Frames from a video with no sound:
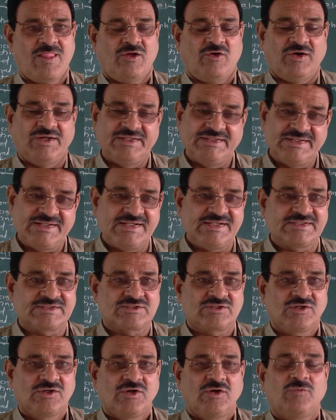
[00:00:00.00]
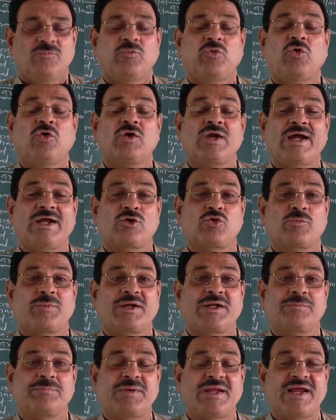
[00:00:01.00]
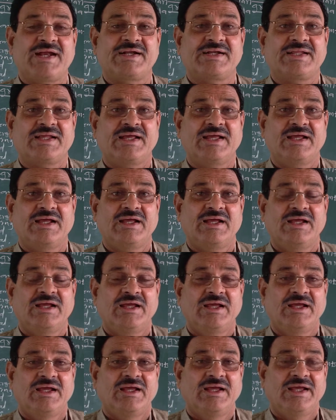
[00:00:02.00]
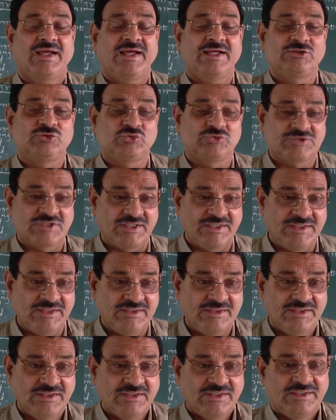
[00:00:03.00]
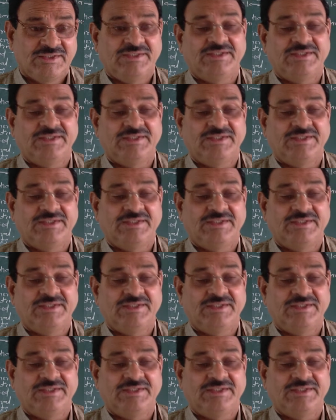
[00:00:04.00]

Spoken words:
or enlist 4 hydrophytic plants as you studied.